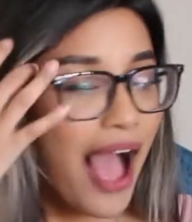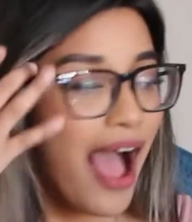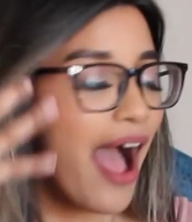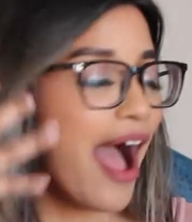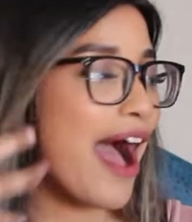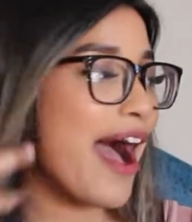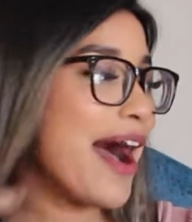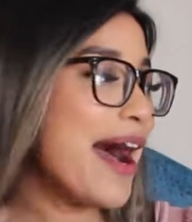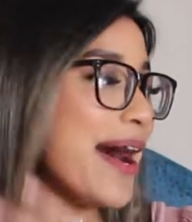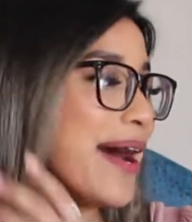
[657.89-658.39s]

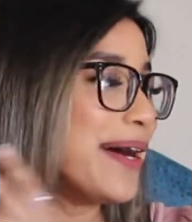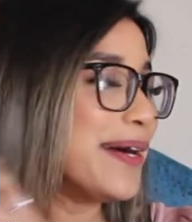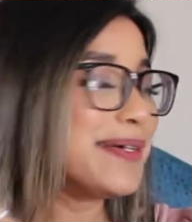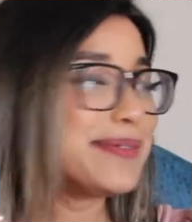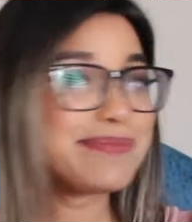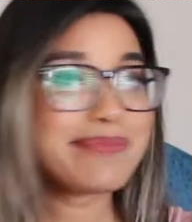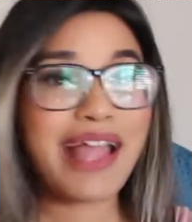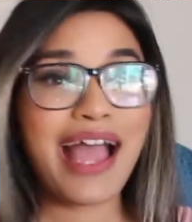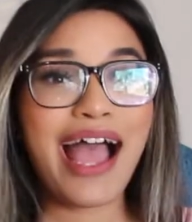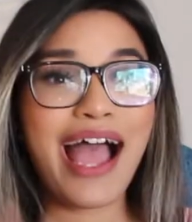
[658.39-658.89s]

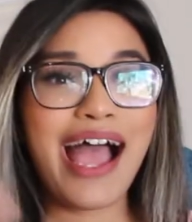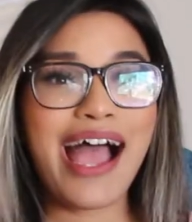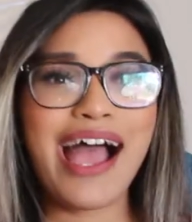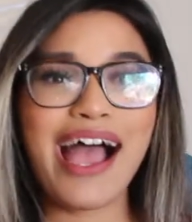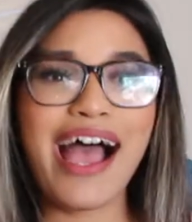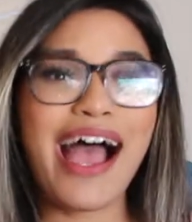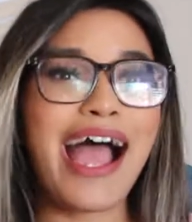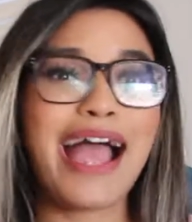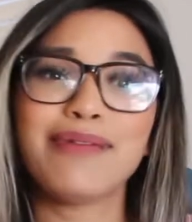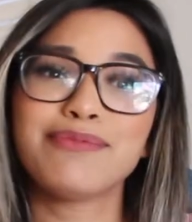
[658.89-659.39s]

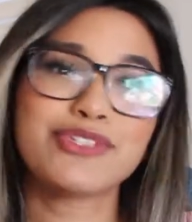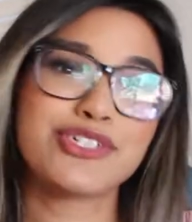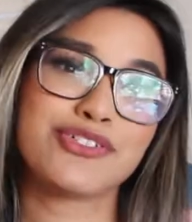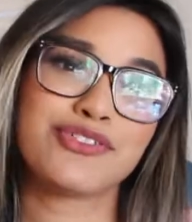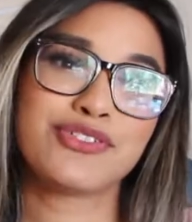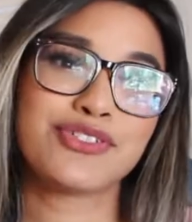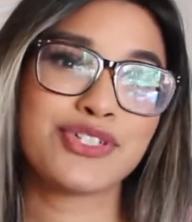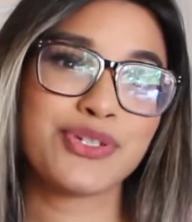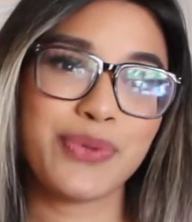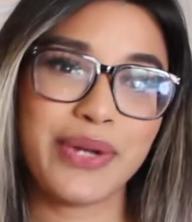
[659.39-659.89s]
I'm
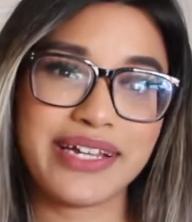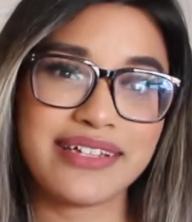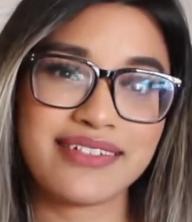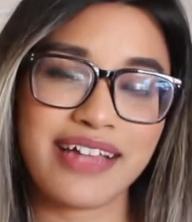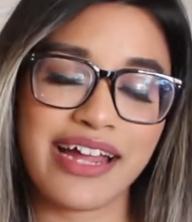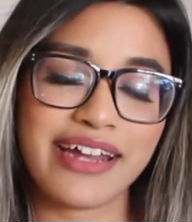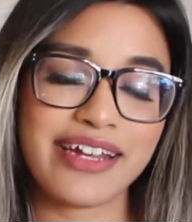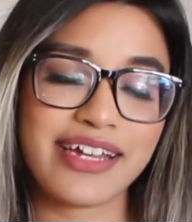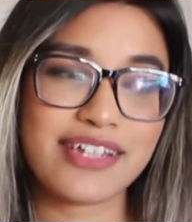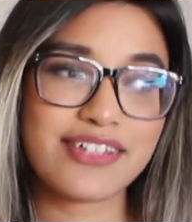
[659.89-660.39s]
just too
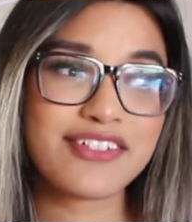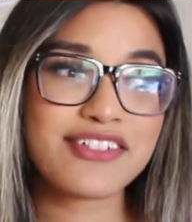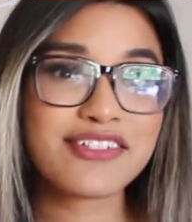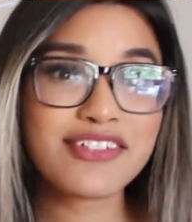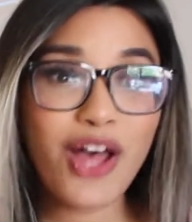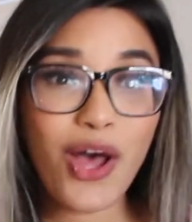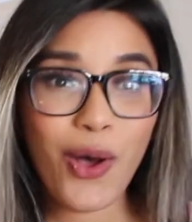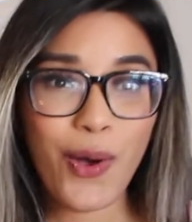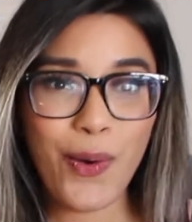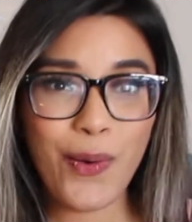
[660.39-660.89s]
excited.
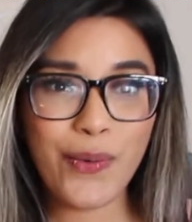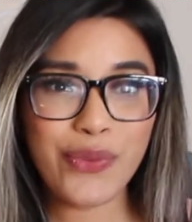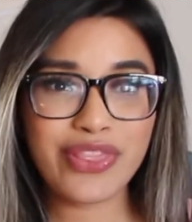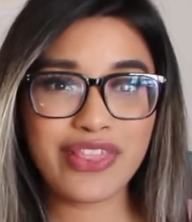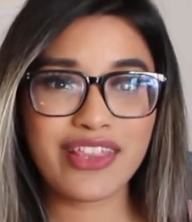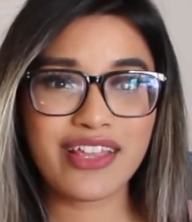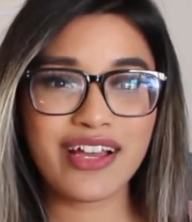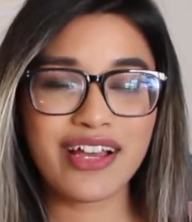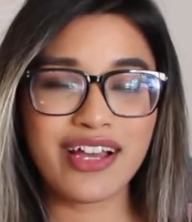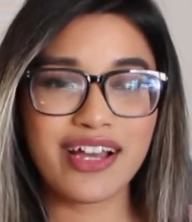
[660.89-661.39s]
So
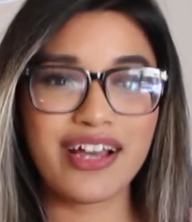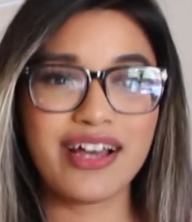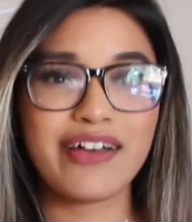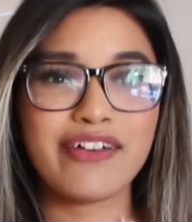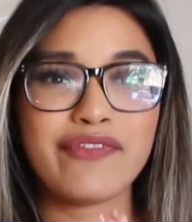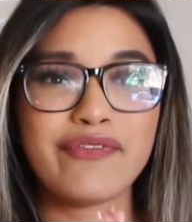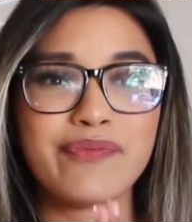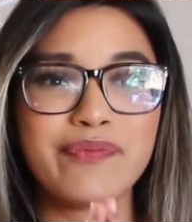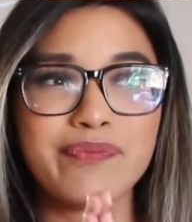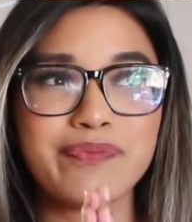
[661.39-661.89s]

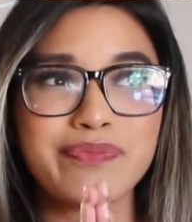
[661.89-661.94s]
the